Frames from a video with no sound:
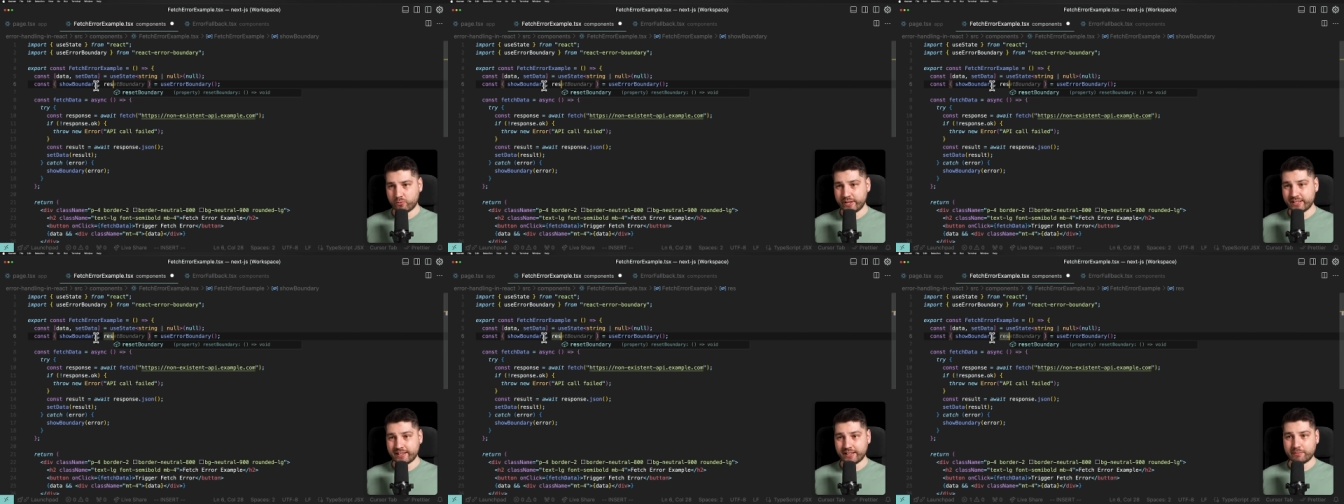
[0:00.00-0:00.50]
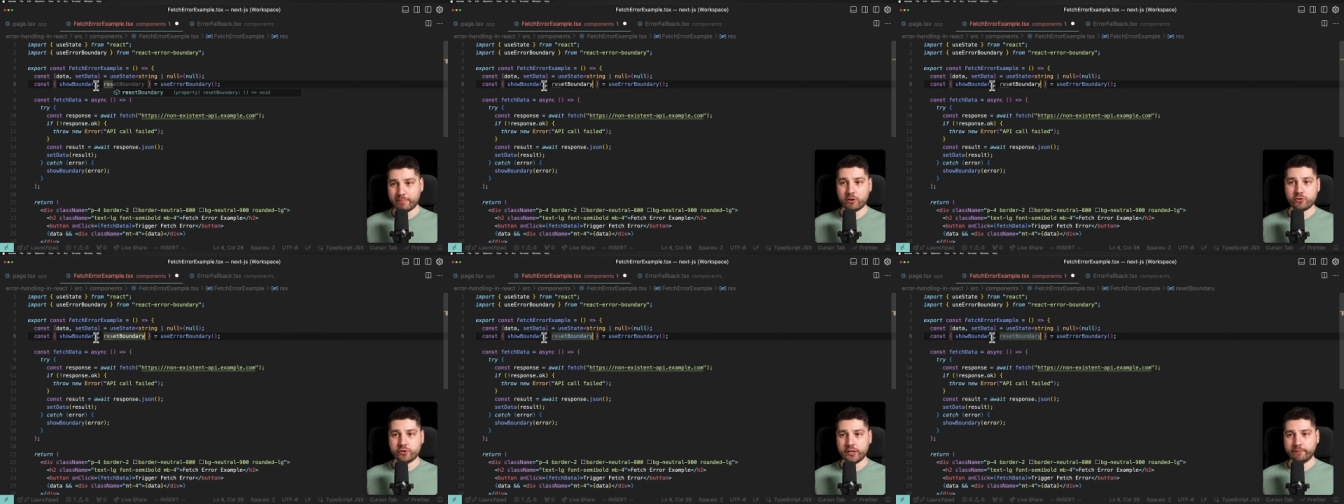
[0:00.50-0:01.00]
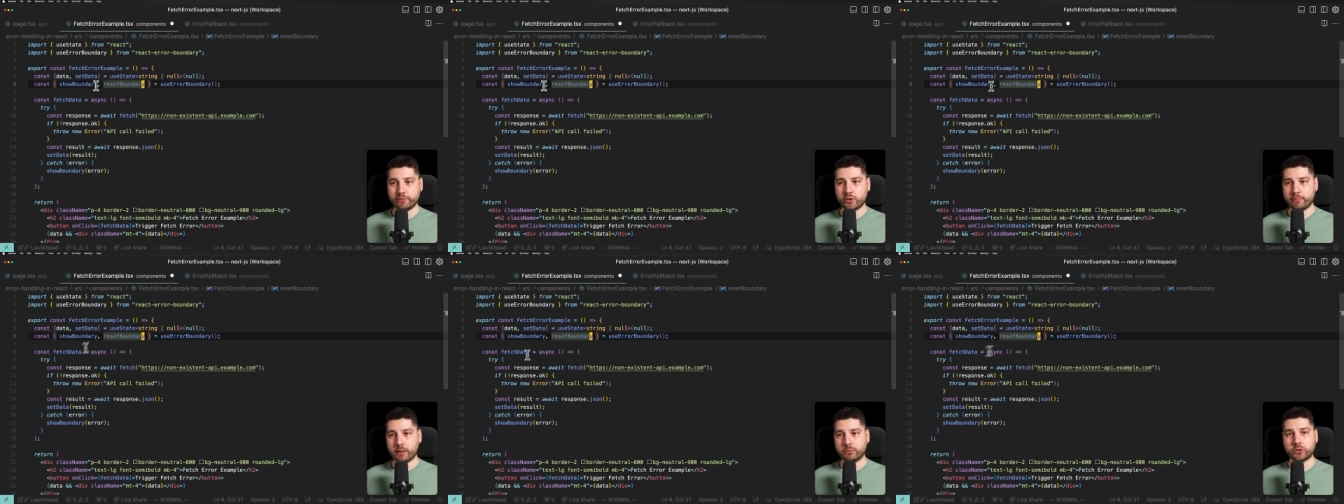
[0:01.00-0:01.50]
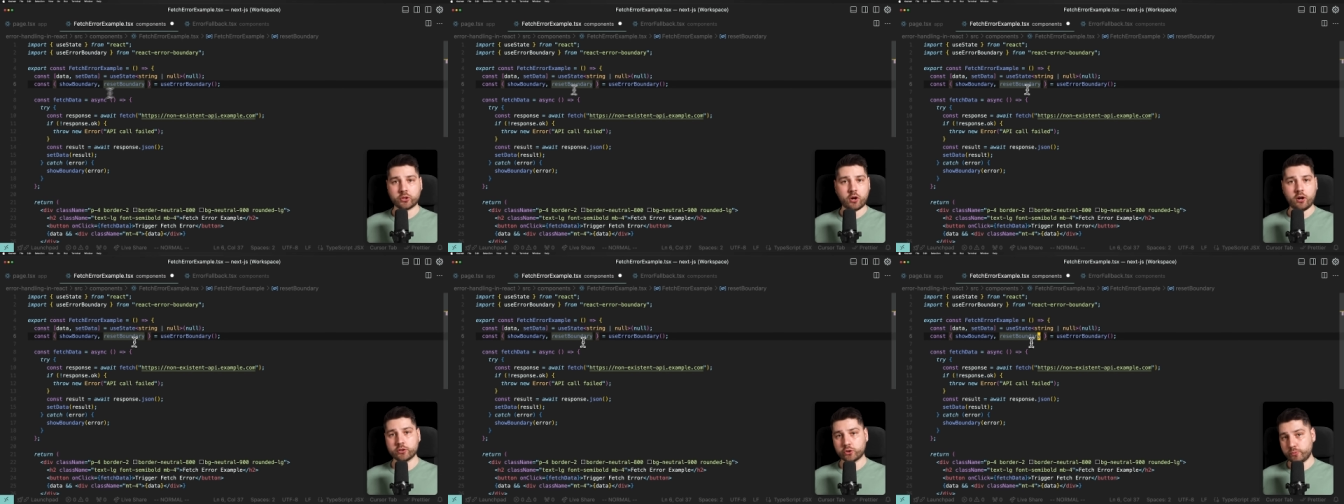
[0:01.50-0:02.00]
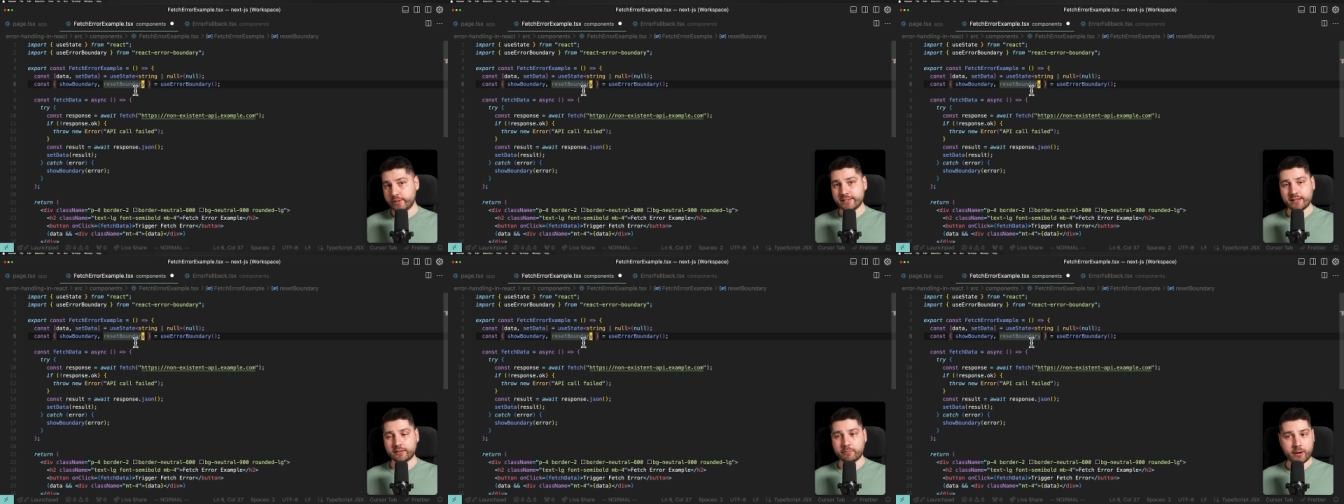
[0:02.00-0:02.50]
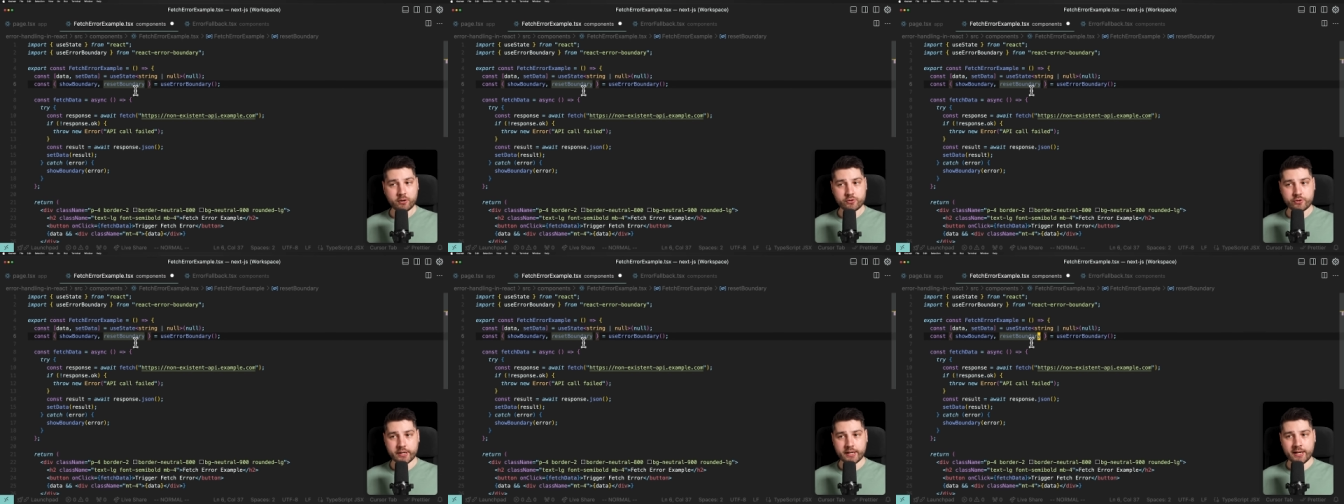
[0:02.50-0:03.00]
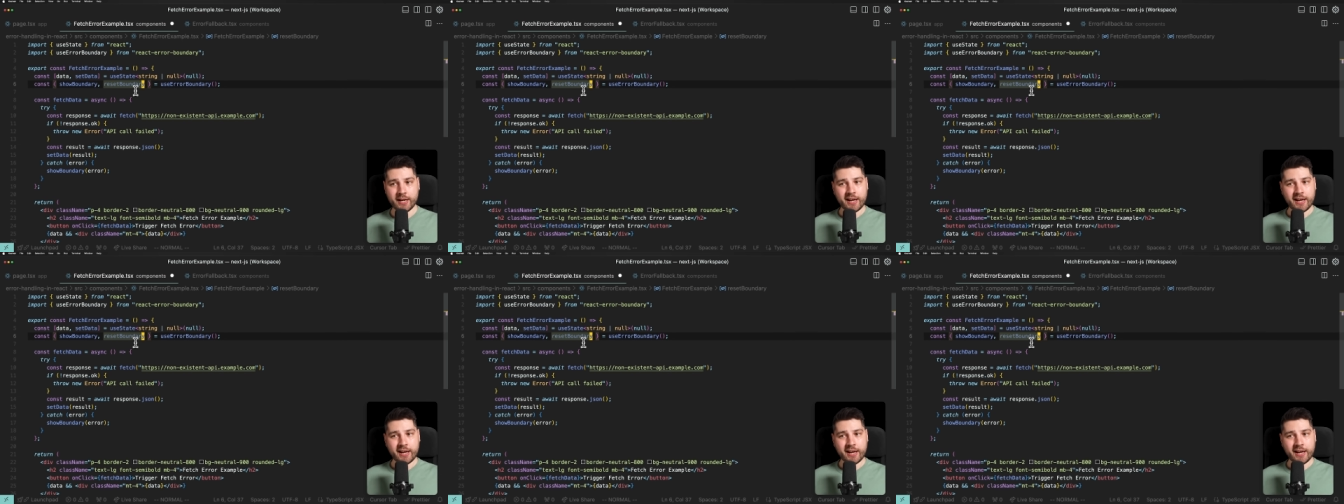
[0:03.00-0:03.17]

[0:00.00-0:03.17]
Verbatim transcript: reset boundary to be able to call to reset the boundary.